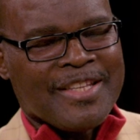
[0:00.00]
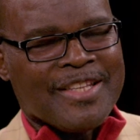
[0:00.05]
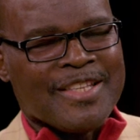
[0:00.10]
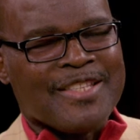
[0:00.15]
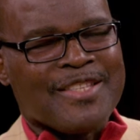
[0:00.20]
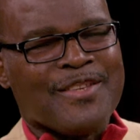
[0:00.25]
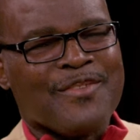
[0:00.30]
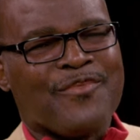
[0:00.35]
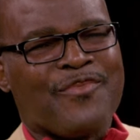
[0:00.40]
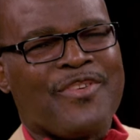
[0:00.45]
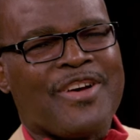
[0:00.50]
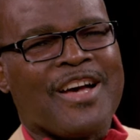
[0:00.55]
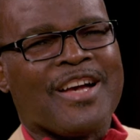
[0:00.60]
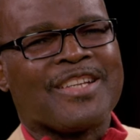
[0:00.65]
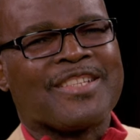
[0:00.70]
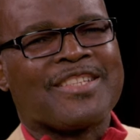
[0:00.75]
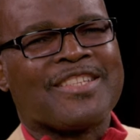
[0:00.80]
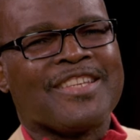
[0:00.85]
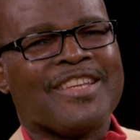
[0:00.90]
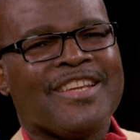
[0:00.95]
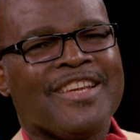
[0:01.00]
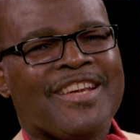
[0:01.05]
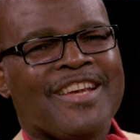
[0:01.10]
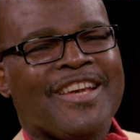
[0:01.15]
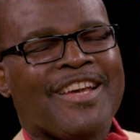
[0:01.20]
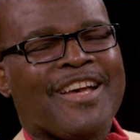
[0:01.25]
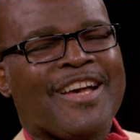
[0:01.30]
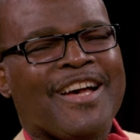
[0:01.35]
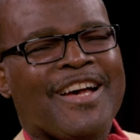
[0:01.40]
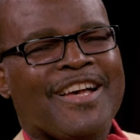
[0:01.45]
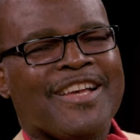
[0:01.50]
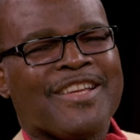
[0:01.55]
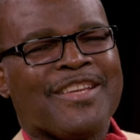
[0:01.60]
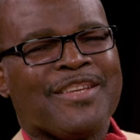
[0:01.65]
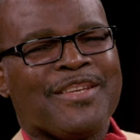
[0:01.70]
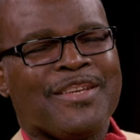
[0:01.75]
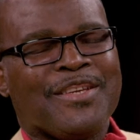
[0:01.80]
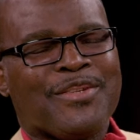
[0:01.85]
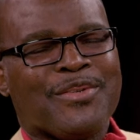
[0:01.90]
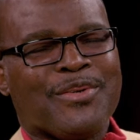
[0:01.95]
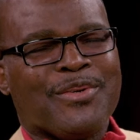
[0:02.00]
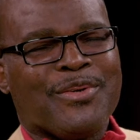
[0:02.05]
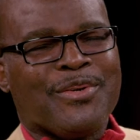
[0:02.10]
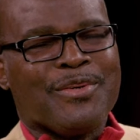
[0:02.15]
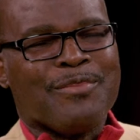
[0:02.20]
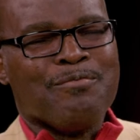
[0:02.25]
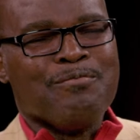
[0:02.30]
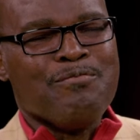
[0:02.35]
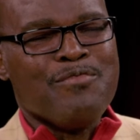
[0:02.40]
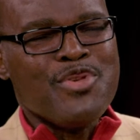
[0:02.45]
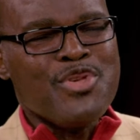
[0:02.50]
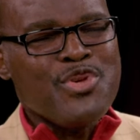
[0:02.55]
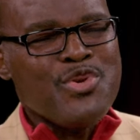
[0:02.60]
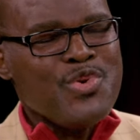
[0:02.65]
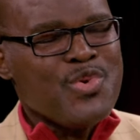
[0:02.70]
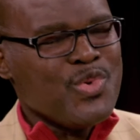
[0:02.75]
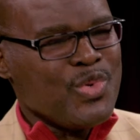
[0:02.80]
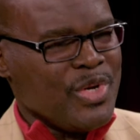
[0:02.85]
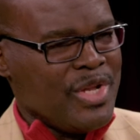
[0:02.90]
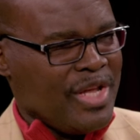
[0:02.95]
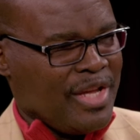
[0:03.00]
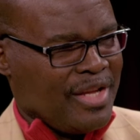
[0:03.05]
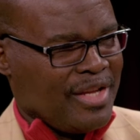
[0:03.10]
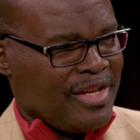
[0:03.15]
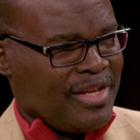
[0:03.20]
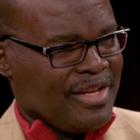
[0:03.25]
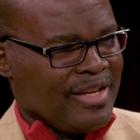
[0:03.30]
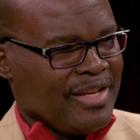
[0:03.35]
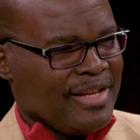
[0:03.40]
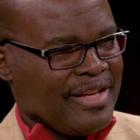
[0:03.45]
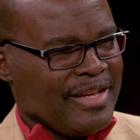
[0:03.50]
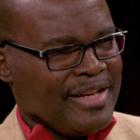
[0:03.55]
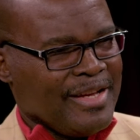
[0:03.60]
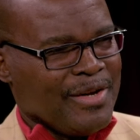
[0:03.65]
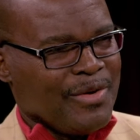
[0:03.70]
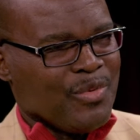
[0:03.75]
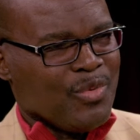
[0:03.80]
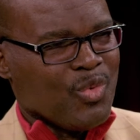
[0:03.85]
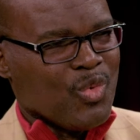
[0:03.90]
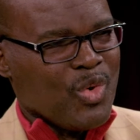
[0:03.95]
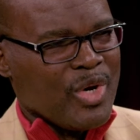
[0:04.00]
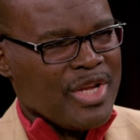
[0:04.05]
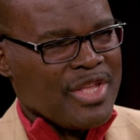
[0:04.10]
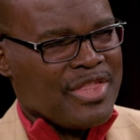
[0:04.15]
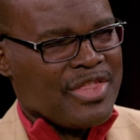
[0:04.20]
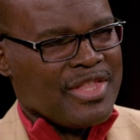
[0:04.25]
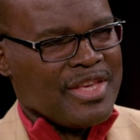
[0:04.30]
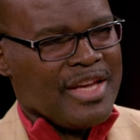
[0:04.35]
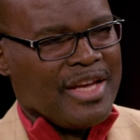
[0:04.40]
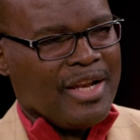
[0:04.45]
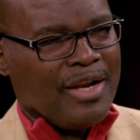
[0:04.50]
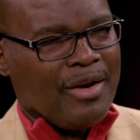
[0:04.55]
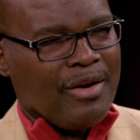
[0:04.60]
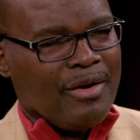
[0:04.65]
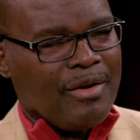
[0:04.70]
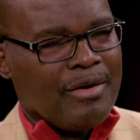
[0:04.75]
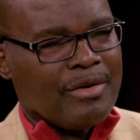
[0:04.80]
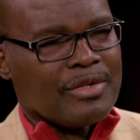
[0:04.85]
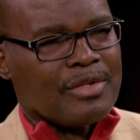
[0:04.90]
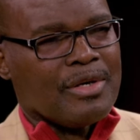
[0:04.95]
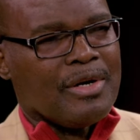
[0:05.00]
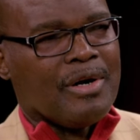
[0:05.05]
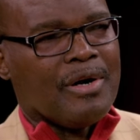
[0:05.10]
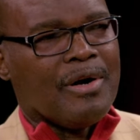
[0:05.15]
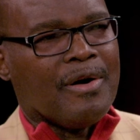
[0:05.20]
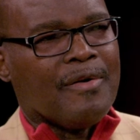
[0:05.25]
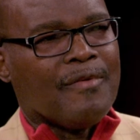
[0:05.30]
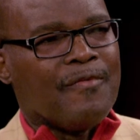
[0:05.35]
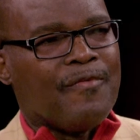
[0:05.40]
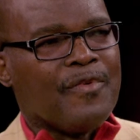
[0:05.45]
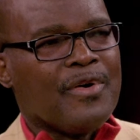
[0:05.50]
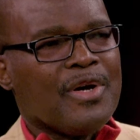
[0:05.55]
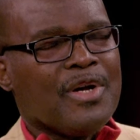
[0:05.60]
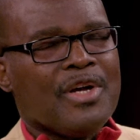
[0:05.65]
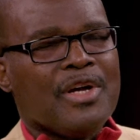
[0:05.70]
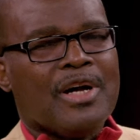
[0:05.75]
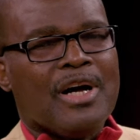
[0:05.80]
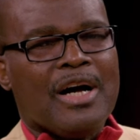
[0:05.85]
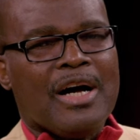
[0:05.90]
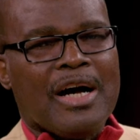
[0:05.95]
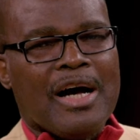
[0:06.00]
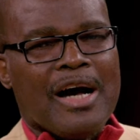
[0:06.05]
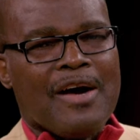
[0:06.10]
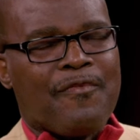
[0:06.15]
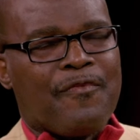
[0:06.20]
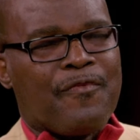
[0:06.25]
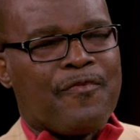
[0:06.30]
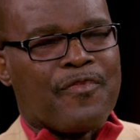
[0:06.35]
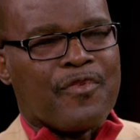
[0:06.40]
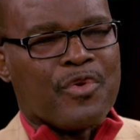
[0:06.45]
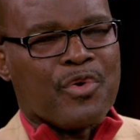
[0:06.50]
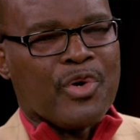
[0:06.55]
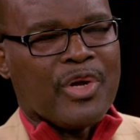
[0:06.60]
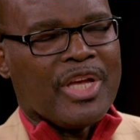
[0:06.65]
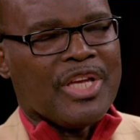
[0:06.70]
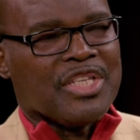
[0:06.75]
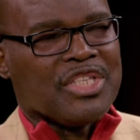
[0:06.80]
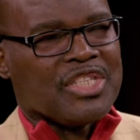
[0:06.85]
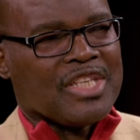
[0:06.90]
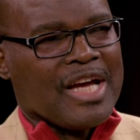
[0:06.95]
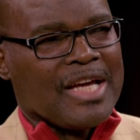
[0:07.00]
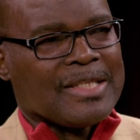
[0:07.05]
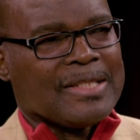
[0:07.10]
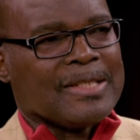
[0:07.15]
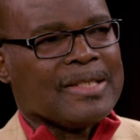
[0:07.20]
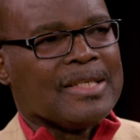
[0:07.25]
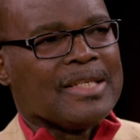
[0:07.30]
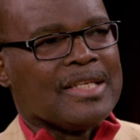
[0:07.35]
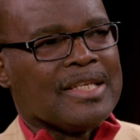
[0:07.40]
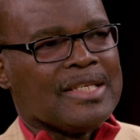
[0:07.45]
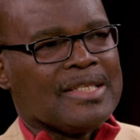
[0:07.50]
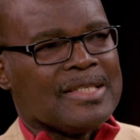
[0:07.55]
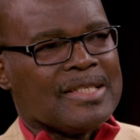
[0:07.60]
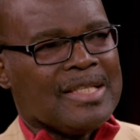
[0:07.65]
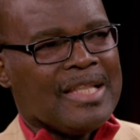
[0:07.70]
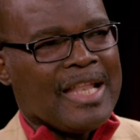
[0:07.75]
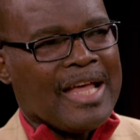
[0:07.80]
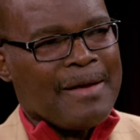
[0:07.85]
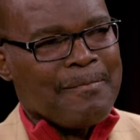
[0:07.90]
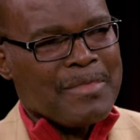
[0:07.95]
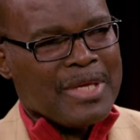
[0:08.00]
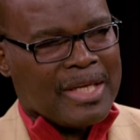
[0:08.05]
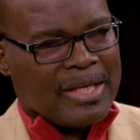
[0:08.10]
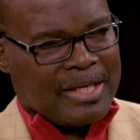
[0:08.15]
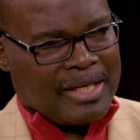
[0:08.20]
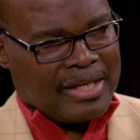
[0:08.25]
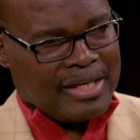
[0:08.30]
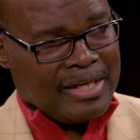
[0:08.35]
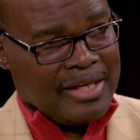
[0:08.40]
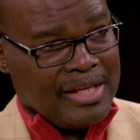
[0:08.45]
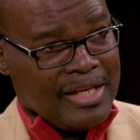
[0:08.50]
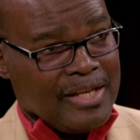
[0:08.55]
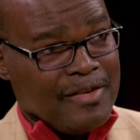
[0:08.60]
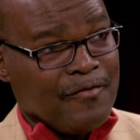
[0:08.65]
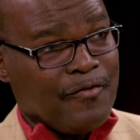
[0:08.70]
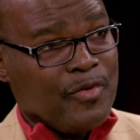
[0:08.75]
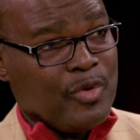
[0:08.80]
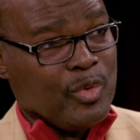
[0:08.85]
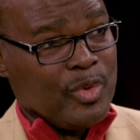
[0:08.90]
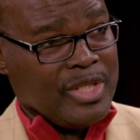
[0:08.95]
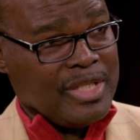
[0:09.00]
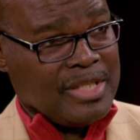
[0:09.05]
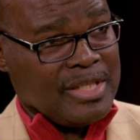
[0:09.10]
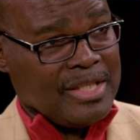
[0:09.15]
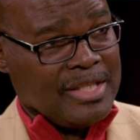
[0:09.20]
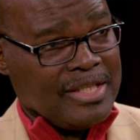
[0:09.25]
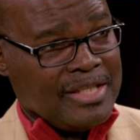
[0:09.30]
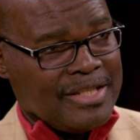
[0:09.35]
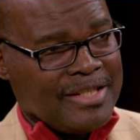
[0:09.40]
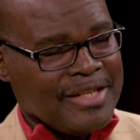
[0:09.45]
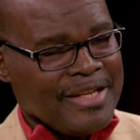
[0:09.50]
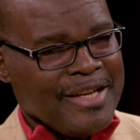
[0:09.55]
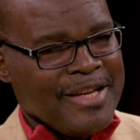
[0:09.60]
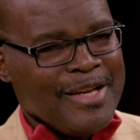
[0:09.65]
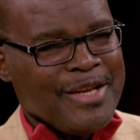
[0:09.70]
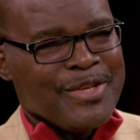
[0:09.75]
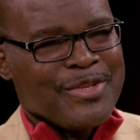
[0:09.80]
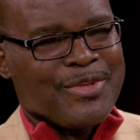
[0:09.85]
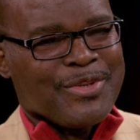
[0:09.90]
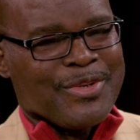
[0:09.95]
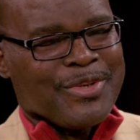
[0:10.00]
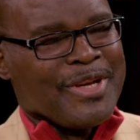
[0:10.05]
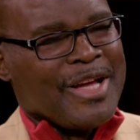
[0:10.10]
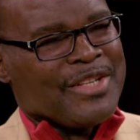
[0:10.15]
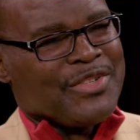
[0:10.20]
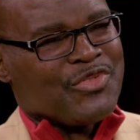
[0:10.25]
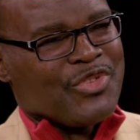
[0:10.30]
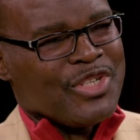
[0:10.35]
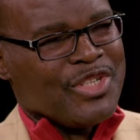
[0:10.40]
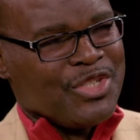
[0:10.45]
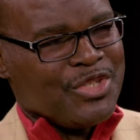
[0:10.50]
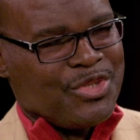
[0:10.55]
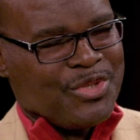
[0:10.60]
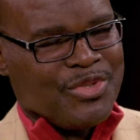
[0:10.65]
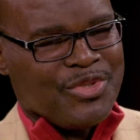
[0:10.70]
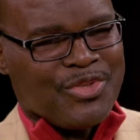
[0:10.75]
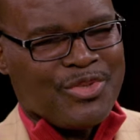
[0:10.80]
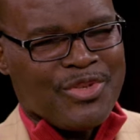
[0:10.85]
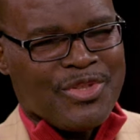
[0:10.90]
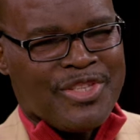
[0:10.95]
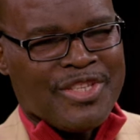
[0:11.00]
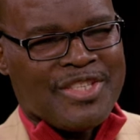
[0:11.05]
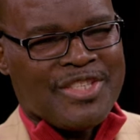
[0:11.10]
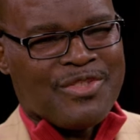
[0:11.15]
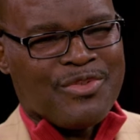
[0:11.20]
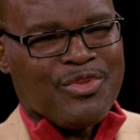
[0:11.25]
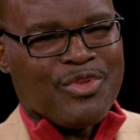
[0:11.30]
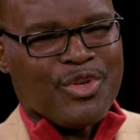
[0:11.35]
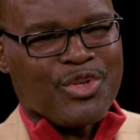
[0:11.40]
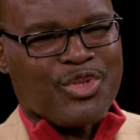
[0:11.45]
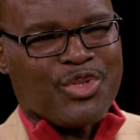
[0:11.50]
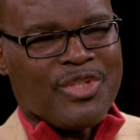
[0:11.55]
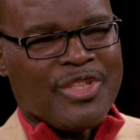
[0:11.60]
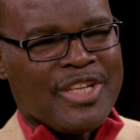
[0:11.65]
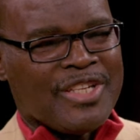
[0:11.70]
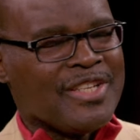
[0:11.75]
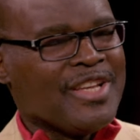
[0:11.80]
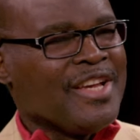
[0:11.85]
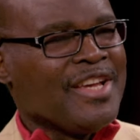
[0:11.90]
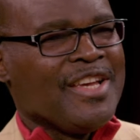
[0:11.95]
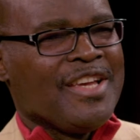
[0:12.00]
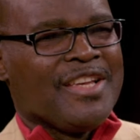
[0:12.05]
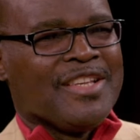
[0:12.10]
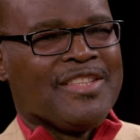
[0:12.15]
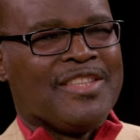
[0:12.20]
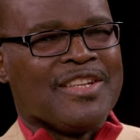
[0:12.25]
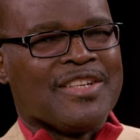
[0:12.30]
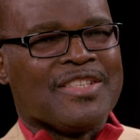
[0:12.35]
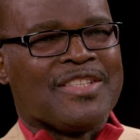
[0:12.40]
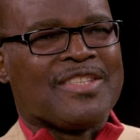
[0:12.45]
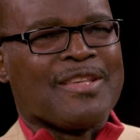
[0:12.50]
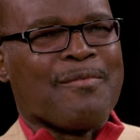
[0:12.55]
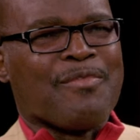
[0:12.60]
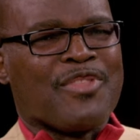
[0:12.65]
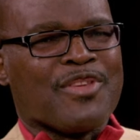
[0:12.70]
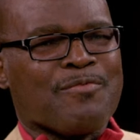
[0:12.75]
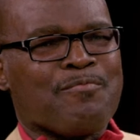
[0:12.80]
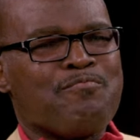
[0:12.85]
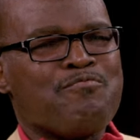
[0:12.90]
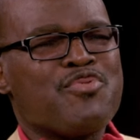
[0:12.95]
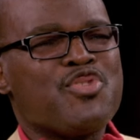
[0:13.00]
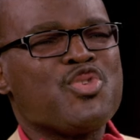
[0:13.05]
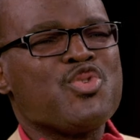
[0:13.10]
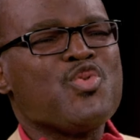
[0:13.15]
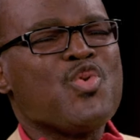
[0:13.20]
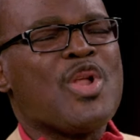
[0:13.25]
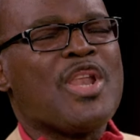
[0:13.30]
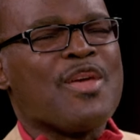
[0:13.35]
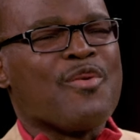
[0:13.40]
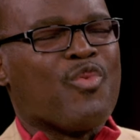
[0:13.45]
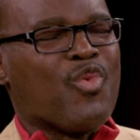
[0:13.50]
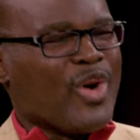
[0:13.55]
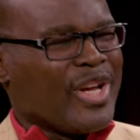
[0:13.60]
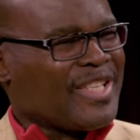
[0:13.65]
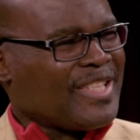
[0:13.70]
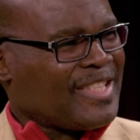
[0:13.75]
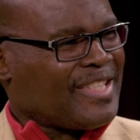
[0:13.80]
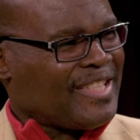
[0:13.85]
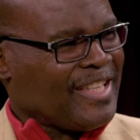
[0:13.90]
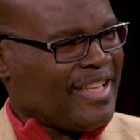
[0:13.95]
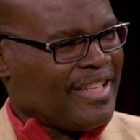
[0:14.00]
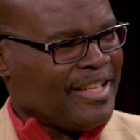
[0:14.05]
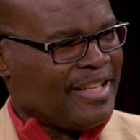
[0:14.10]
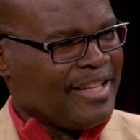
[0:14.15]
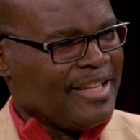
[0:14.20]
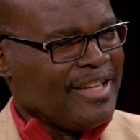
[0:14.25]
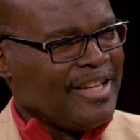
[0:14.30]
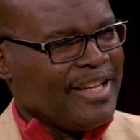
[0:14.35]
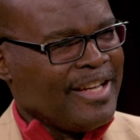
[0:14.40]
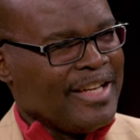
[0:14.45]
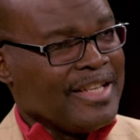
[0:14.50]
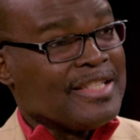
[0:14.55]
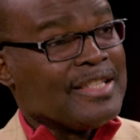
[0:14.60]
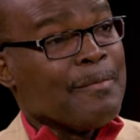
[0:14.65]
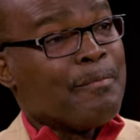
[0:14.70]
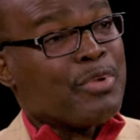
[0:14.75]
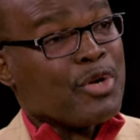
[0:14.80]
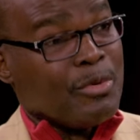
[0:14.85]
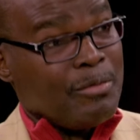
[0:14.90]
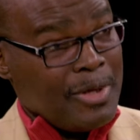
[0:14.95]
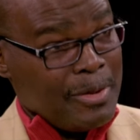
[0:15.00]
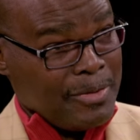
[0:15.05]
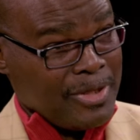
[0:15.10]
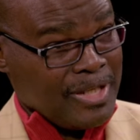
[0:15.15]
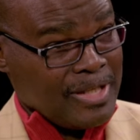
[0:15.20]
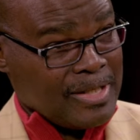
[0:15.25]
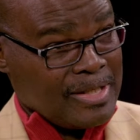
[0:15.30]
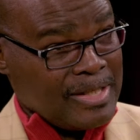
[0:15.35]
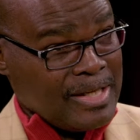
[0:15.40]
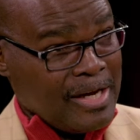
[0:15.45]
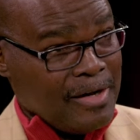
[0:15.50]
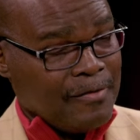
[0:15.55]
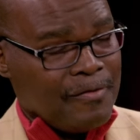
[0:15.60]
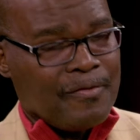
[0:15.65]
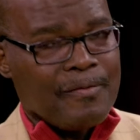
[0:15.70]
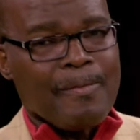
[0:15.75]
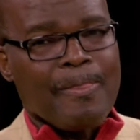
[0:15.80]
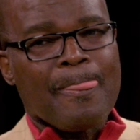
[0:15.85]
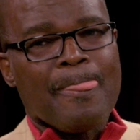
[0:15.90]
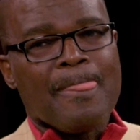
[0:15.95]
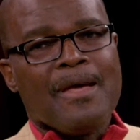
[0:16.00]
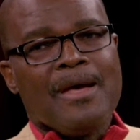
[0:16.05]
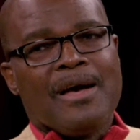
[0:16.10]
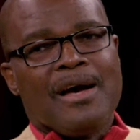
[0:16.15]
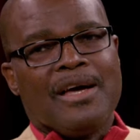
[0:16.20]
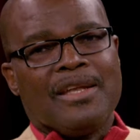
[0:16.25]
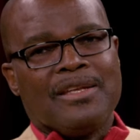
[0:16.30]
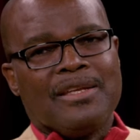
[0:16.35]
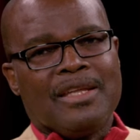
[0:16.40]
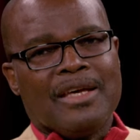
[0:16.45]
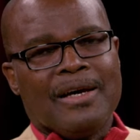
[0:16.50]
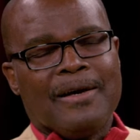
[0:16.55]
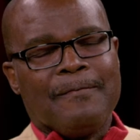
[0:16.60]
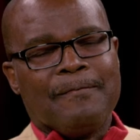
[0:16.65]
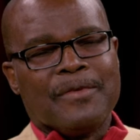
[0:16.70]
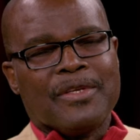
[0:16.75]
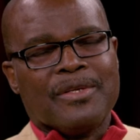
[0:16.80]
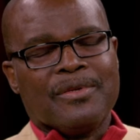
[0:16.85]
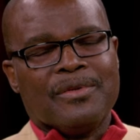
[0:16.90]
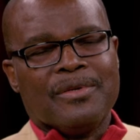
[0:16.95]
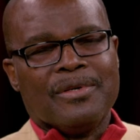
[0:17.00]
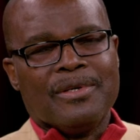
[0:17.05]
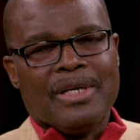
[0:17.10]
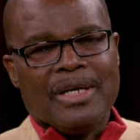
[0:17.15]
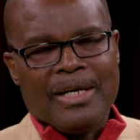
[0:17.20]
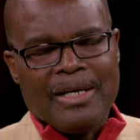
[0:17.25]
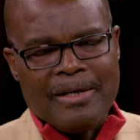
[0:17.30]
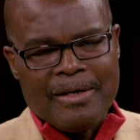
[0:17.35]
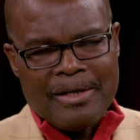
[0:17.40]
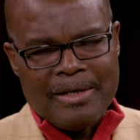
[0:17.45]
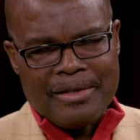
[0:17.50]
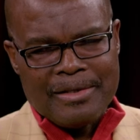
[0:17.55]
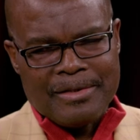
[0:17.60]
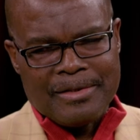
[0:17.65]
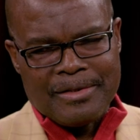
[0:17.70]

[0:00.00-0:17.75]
is in fact, uh, you know, imbued mm with a lot of uh, Afro-Asiatic Islamic influences and traditions. And yes. traditions. So this notion that there is something purely Western mm. is a problem in itself. Mm -hmm. And, uh, you know, uh,